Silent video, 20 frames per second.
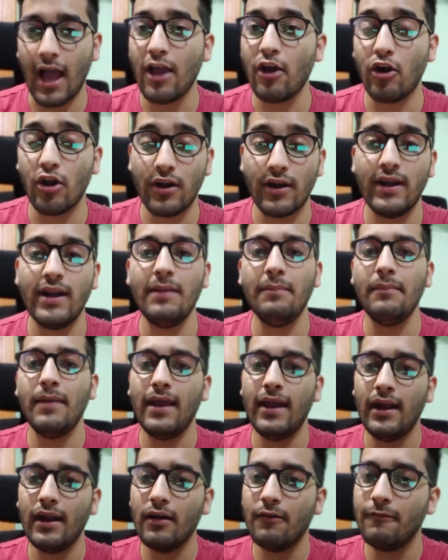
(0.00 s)
I already
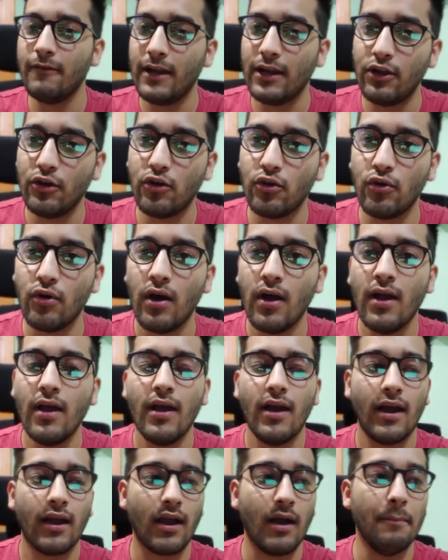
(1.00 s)
made a video
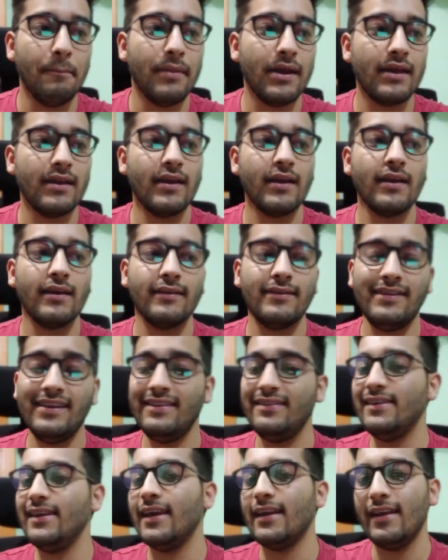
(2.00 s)
comparing C
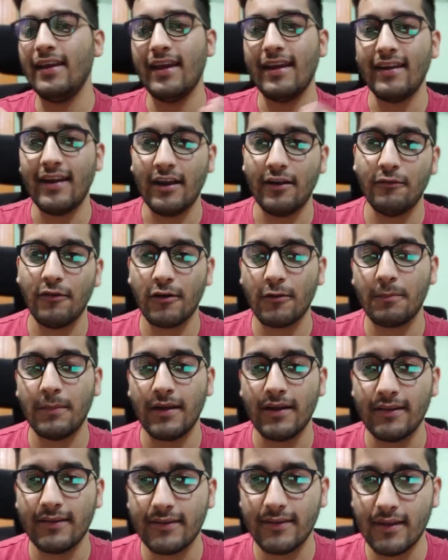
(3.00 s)
C N A and Network
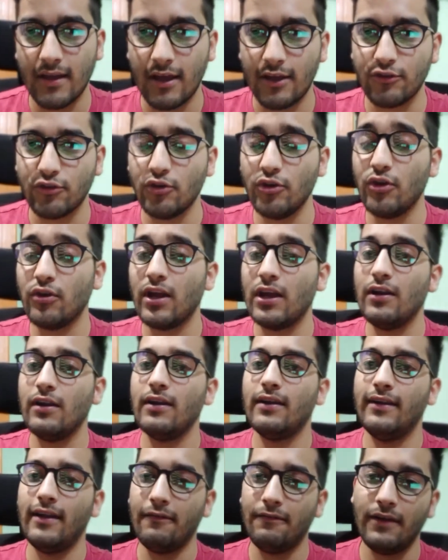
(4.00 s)
Plus, uh, so you can
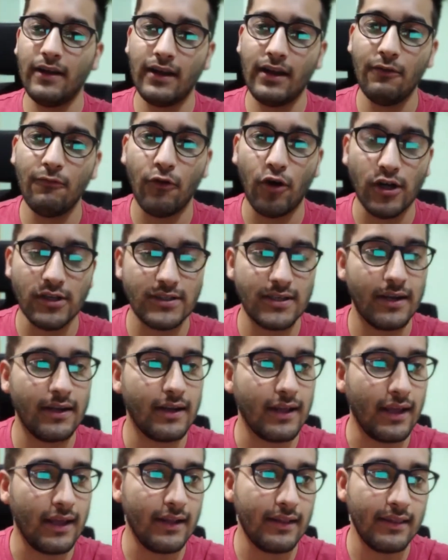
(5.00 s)
definitely watch
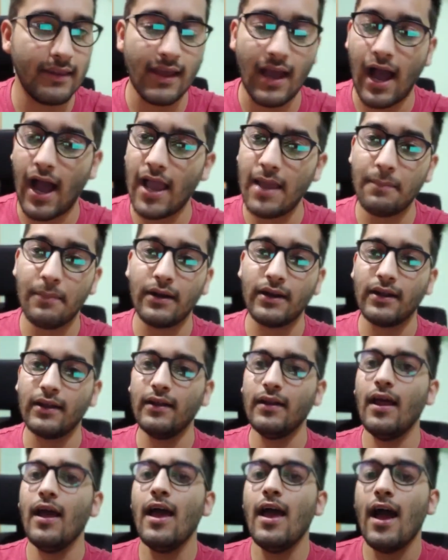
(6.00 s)
it in the I
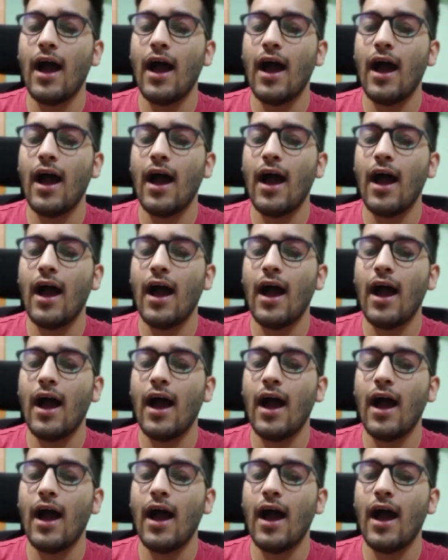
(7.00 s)
button.